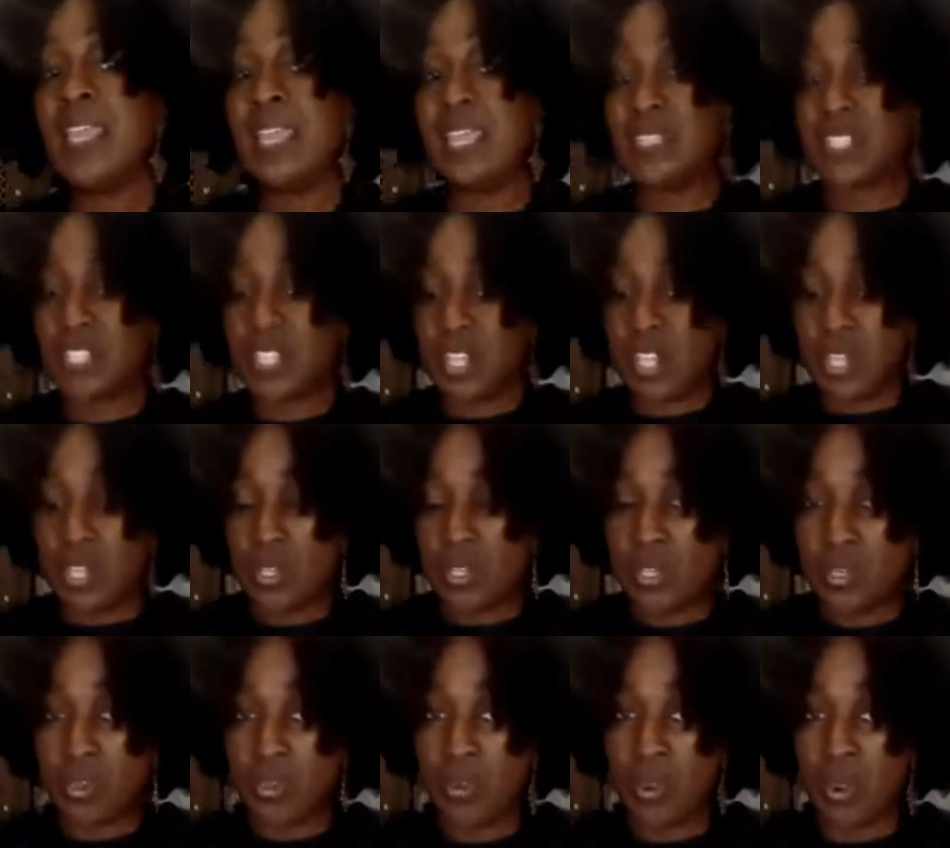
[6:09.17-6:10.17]
It's going to
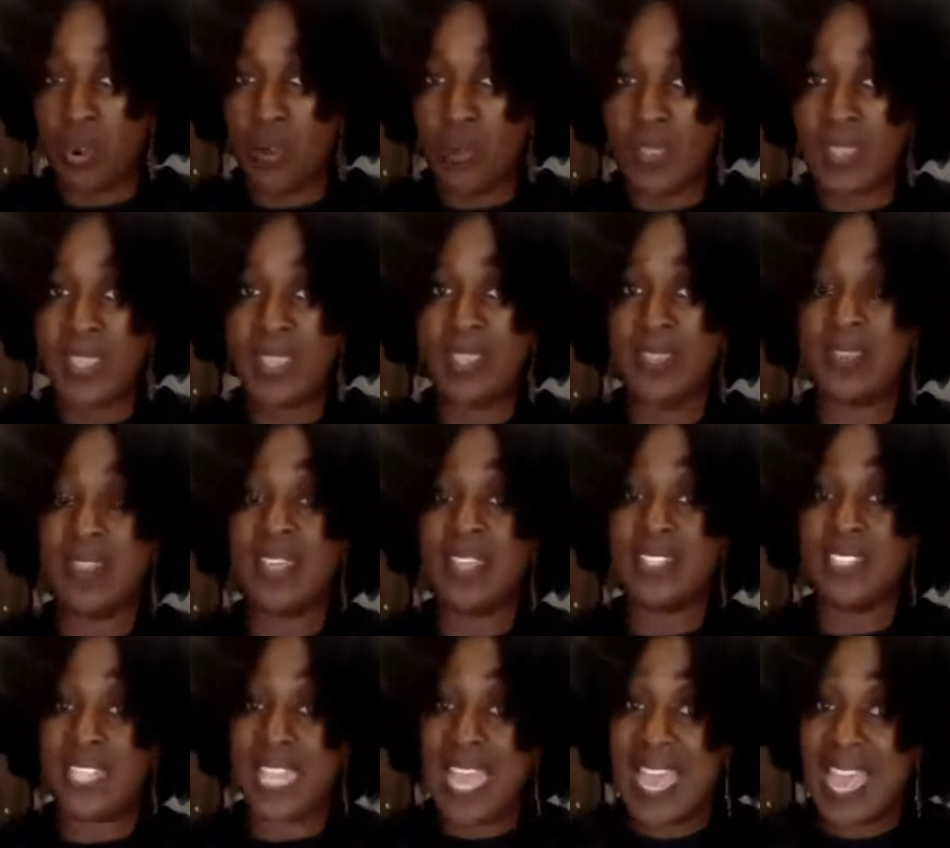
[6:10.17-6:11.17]
go in,
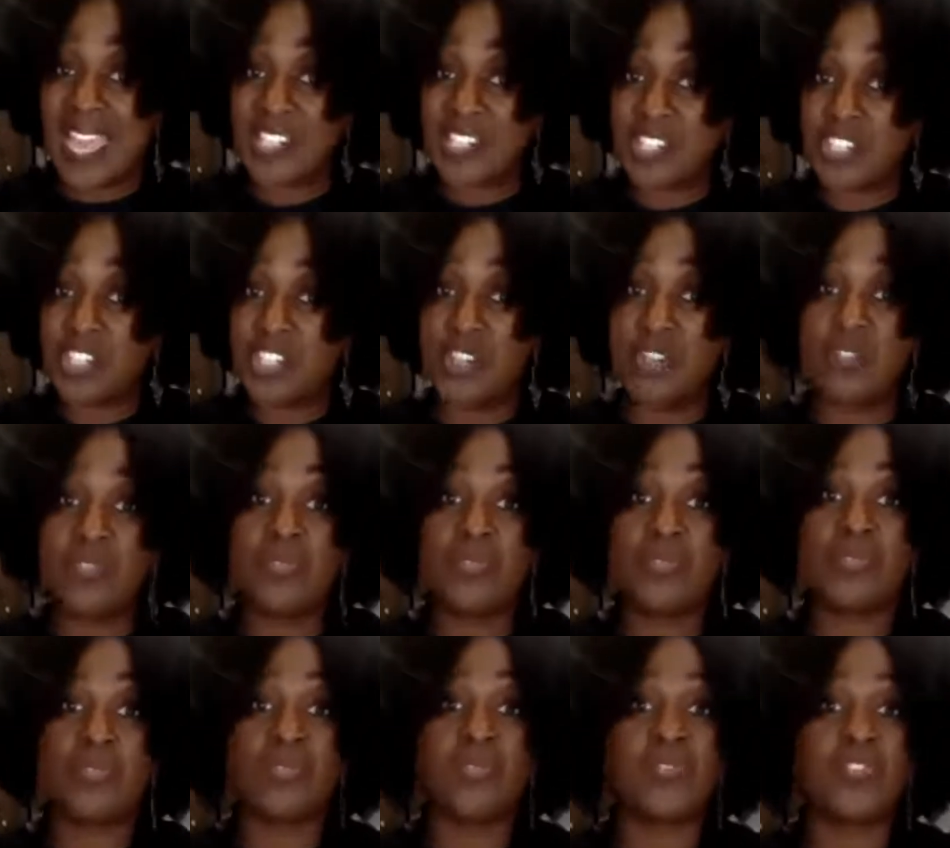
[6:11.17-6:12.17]
attach to the
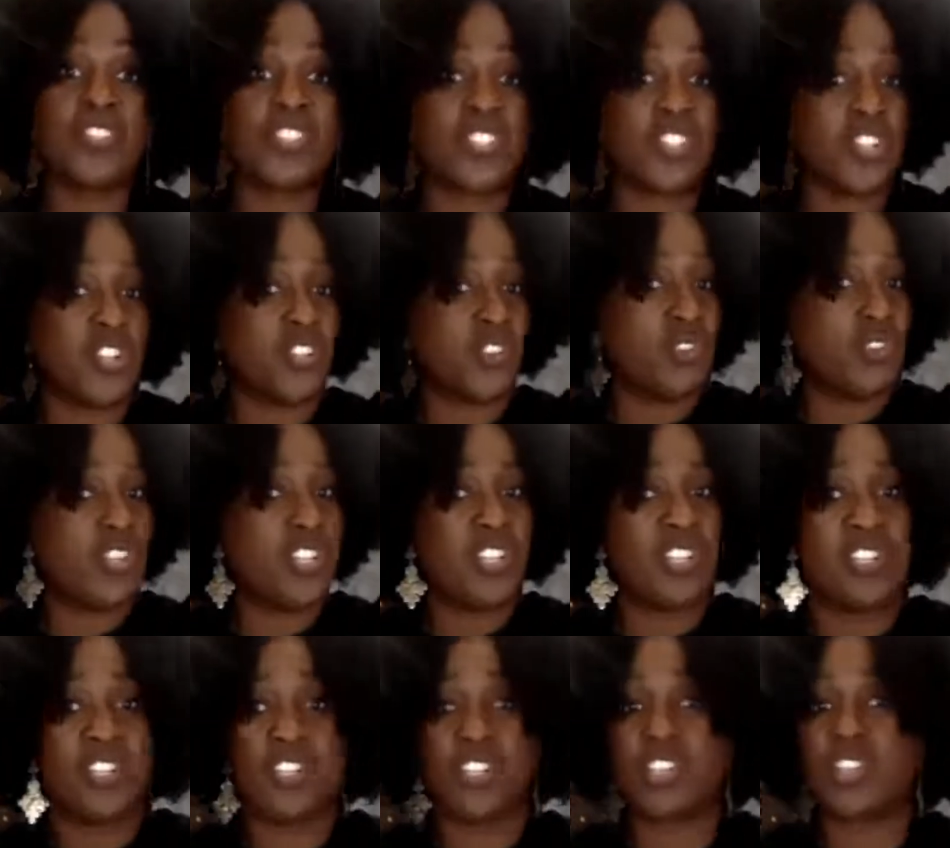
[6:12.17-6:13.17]
noodles. It's going to turn
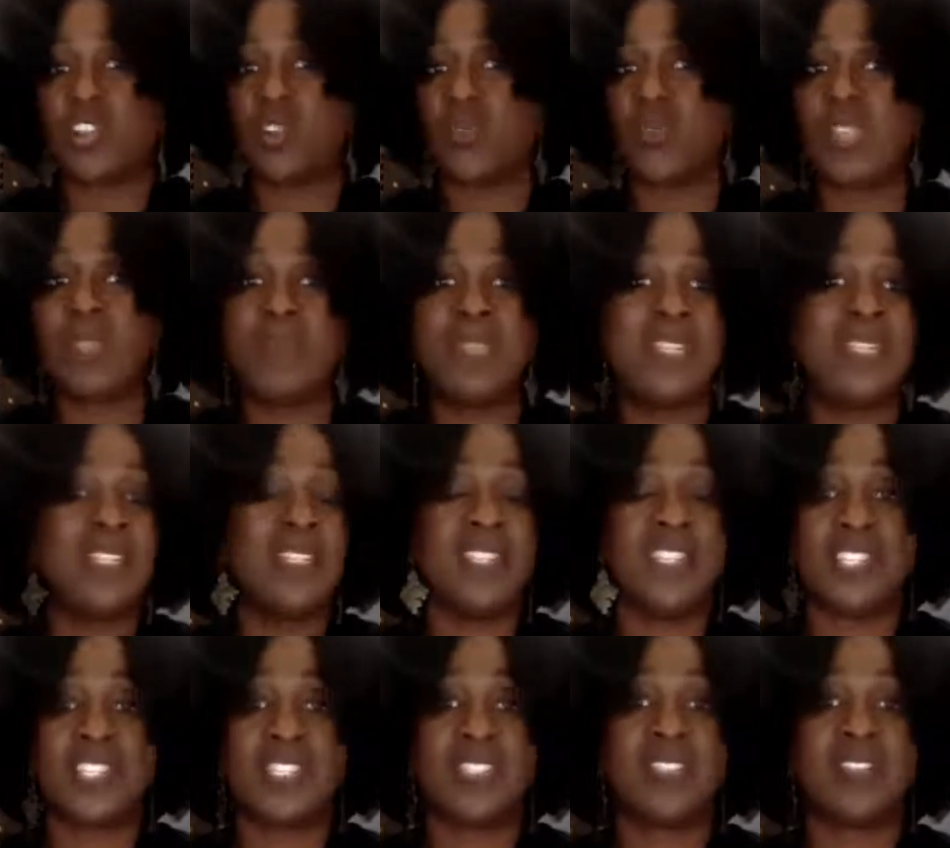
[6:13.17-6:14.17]
into this creamy,
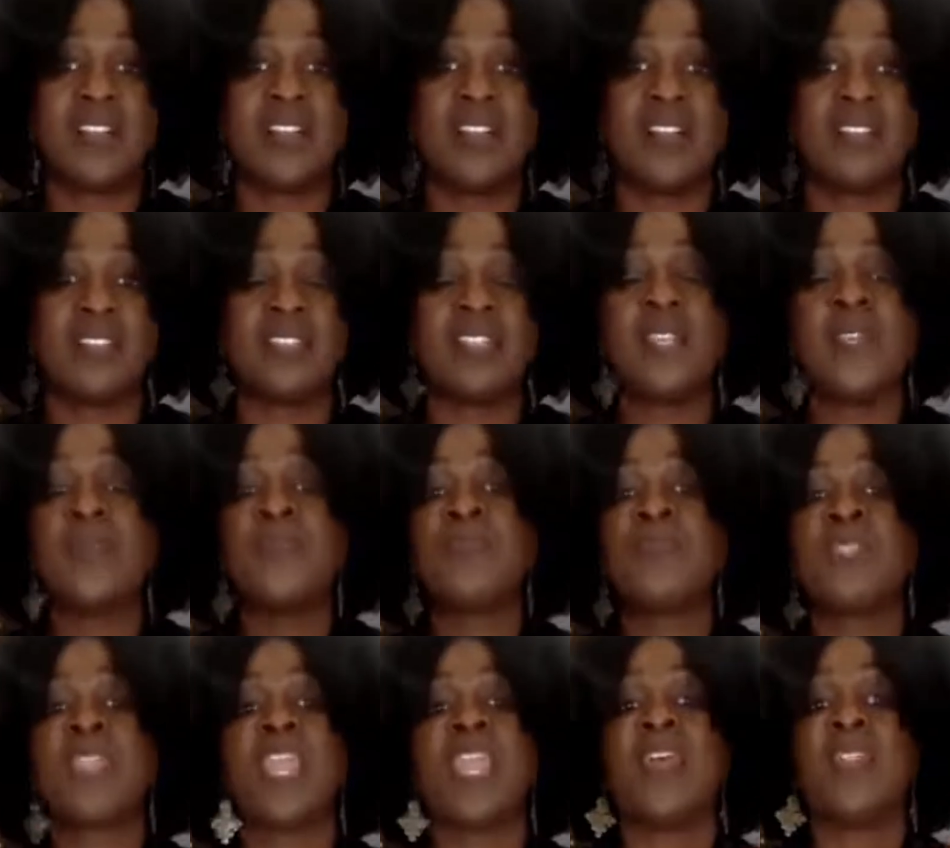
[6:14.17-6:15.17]
delicious sauce
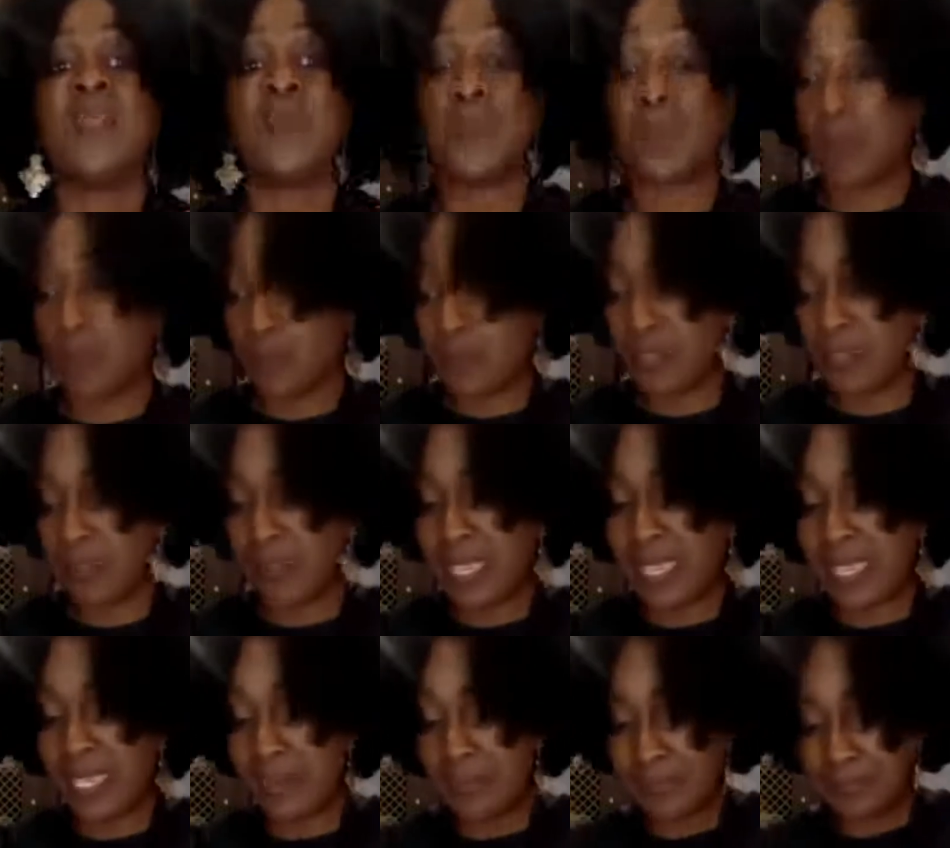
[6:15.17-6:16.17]
and the perfect
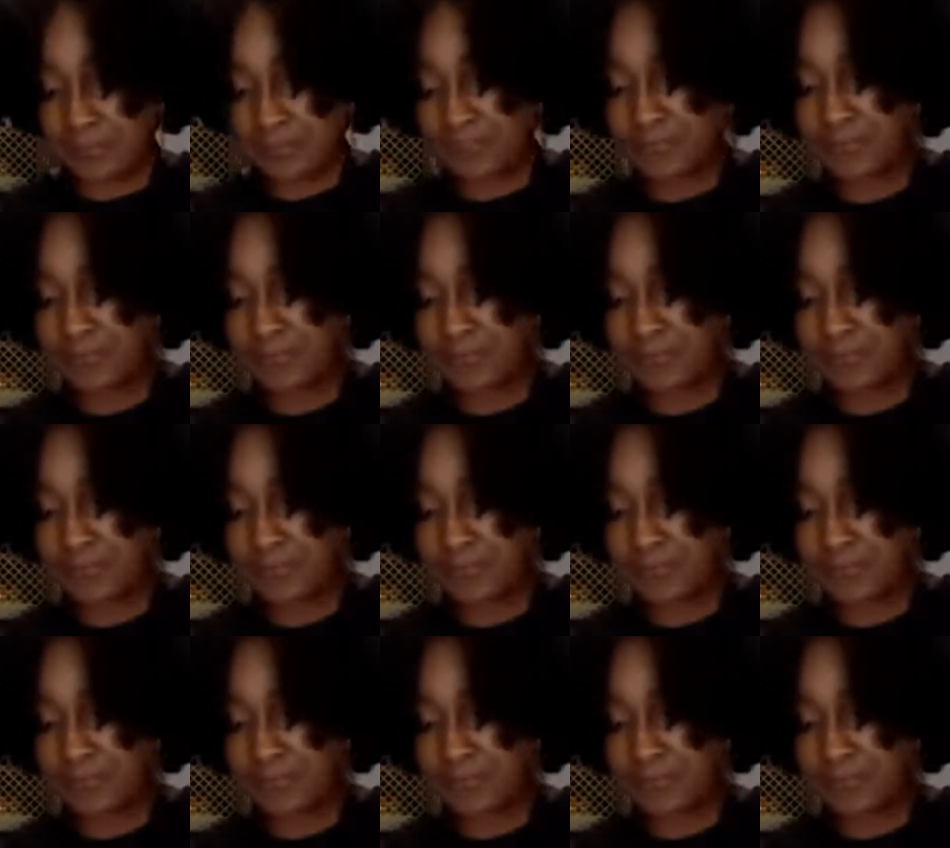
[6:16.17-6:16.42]
bite.